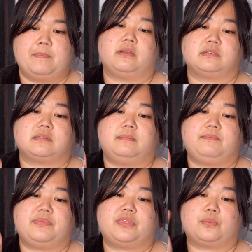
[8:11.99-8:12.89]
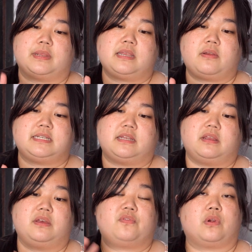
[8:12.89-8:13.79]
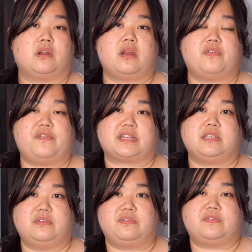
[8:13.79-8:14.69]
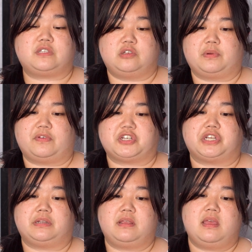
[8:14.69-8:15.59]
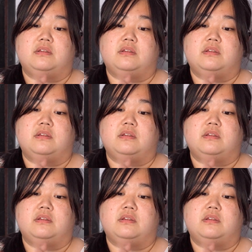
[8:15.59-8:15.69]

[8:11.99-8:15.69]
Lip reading: There's 3 criteria for effective supervision.